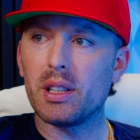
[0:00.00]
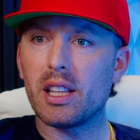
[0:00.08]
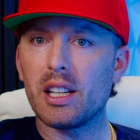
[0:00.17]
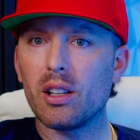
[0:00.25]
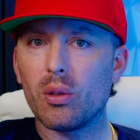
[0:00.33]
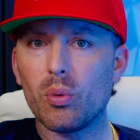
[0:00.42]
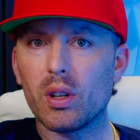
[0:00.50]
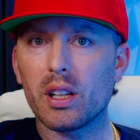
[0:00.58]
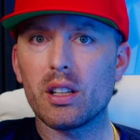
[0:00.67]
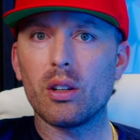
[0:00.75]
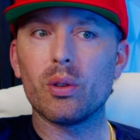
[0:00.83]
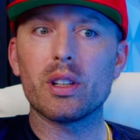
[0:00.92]
they don't want to
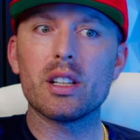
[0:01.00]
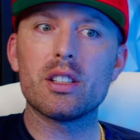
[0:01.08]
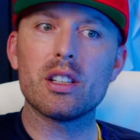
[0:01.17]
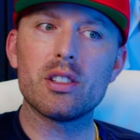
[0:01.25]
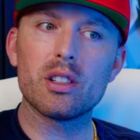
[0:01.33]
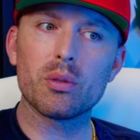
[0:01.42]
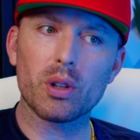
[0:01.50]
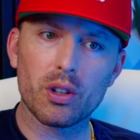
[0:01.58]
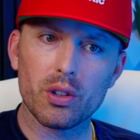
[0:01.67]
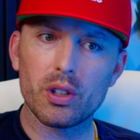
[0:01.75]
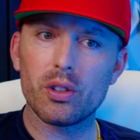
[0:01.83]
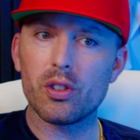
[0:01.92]
go and continue to
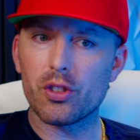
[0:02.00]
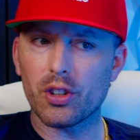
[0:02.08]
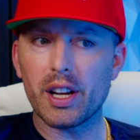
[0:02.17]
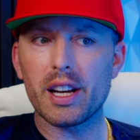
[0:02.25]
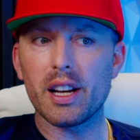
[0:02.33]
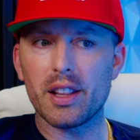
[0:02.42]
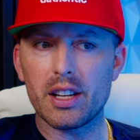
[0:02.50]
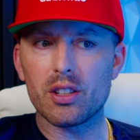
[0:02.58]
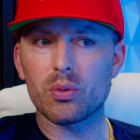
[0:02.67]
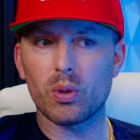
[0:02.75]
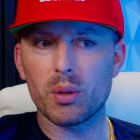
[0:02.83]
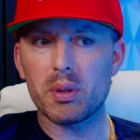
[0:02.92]
recruit and train, and they
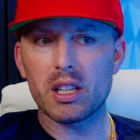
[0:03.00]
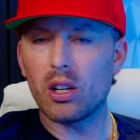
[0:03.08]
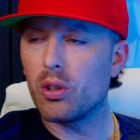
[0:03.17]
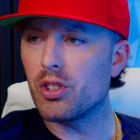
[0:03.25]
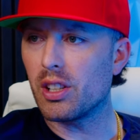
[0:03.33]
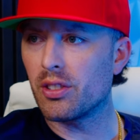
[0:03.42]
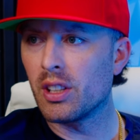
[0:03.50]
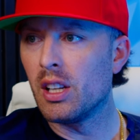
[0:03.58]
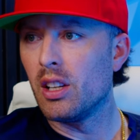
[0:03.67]
just want to be coaches.